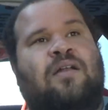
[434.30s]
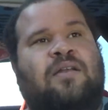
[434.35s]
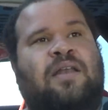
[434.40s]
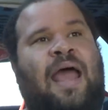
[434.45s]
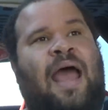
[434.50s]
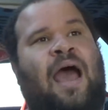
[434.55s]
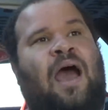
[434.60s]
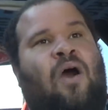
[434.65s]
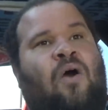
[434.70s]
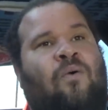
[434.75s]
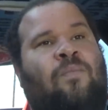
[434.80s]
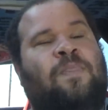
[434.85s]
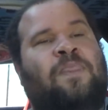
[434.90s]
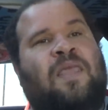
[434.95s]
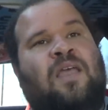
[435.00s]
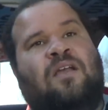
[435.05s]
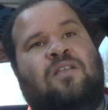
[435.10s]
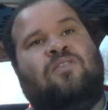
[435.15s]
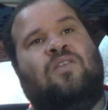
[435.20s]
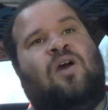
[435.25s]
Now,
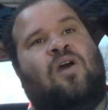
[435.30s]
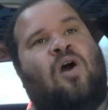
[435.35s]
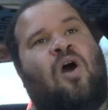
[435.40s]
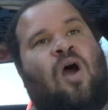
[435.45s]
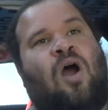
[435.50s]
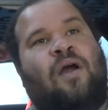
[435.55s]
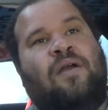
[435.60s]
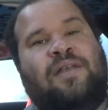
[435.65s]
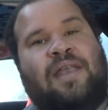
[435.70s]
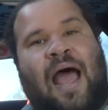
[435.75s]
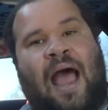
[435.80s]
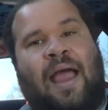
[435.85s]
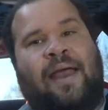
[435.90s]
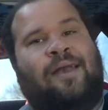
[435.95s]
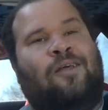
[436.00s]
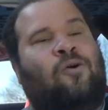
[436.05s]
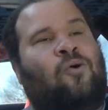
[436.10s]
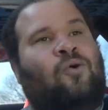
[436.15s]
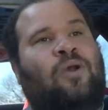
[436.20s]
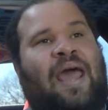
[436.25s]
the car
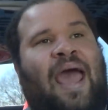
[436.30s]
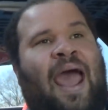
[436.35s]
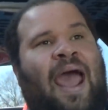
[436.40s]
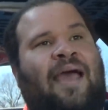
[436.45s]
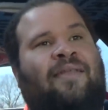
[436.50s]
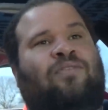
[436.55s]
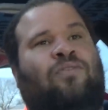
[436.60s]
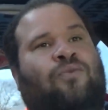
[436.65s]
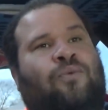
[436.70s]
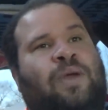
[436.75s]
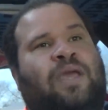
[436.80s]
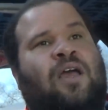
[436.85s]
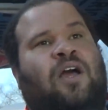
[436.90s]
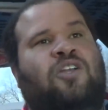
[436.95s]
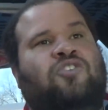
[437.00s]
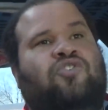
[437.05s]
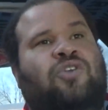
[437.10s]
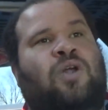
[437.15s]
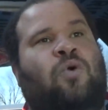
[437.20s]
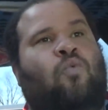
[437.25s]
dynoed at
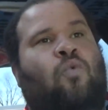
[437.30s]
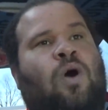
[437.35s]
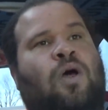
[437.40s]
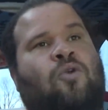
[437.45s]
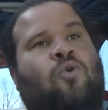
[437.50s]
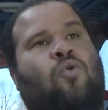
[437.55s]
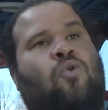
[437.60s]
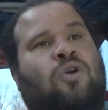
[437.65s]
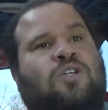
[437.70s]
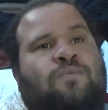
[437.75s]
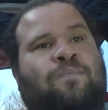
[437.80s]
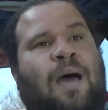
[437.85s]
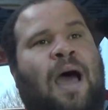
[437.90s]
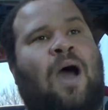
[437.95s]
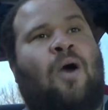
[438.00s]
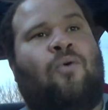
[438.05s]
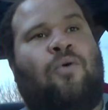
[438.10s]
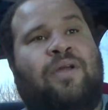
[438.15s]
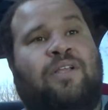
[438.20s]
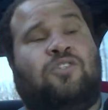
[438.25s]
301
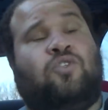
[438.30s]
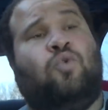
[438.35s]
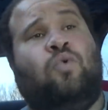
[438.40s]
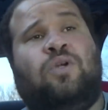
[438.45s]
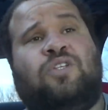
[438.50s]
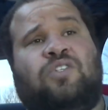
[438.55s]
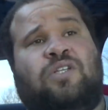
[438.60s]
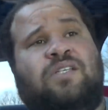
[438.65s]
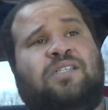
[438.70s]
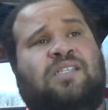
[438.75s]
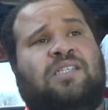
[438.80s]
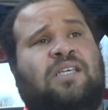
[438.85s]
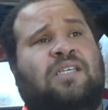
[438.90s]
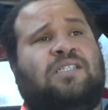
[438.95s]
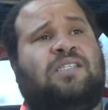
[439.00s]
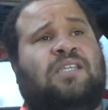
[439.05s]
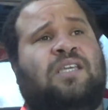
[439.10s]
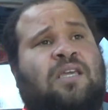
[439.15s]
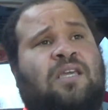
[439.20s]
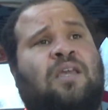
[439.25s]
horsepower and
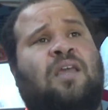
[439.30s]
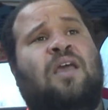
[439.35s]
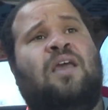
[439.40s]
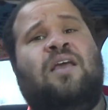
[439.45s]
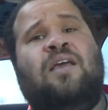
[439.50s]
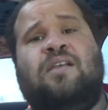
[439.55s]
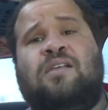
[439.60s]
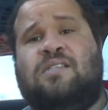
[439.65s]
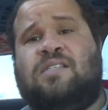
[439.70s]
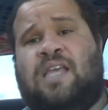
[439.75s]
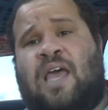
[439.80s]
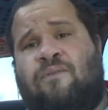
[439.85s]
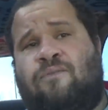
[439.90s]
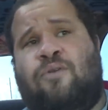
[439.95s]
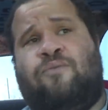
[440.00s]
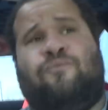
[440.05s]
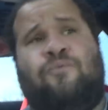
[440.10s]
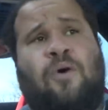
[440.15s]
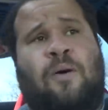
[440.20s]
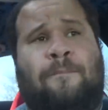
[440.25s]

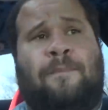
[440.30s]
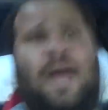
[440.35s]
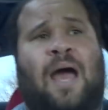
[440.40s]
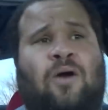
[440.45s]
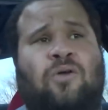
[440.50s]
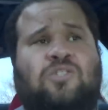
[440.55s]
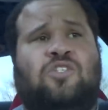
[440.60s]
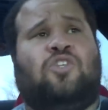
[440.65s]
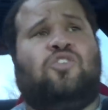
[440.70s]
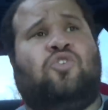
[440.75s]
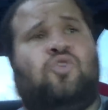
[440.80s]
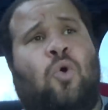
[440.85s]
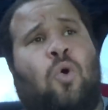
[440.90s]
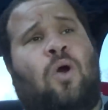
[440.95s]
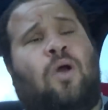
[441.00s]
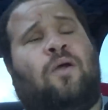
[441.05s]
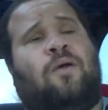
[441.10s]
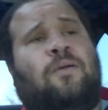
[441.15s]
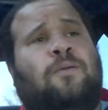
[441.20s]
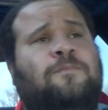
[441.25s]
267 foot-pounds of
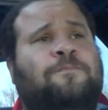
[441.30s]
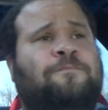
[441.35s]
torque,